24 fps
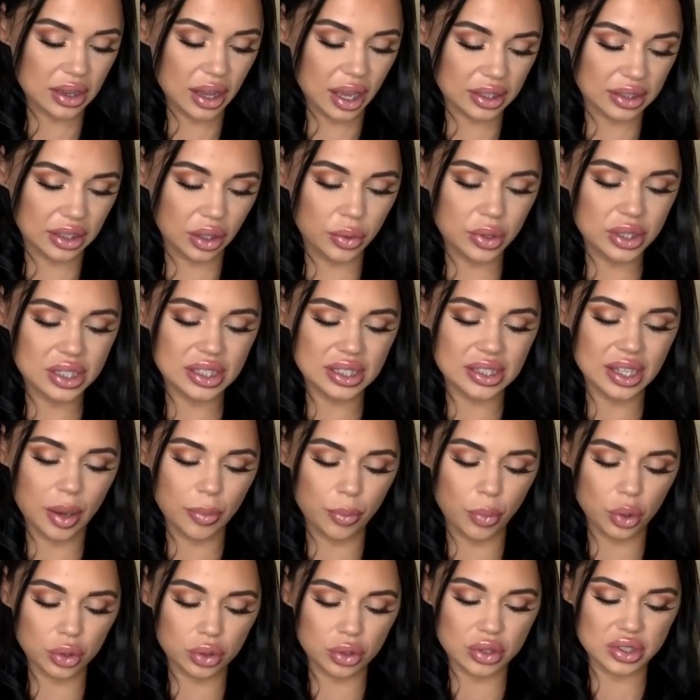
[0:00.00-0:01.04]
Like, there is
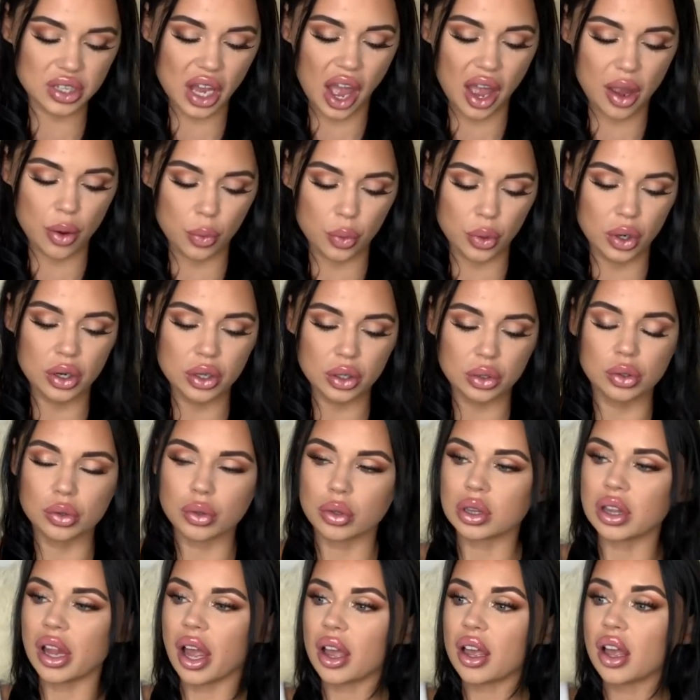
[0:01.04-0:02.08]
some bottles I really
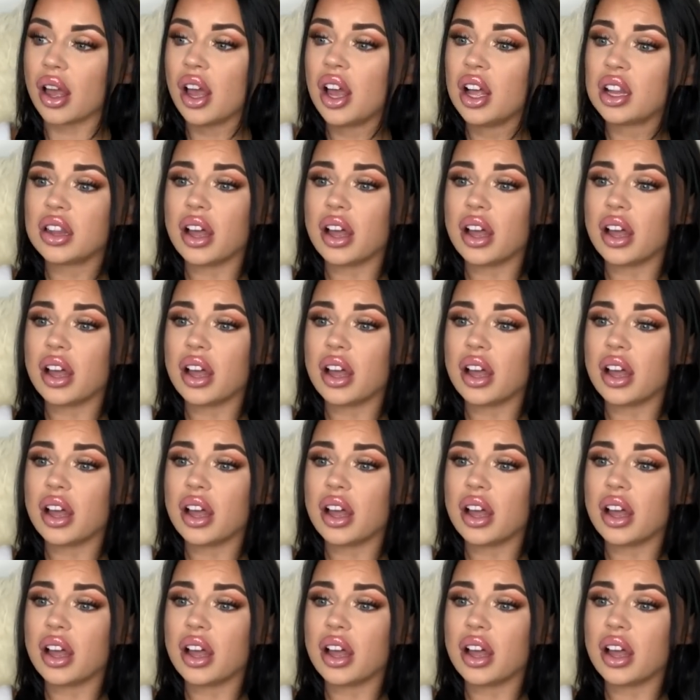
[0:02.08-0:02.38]
don't like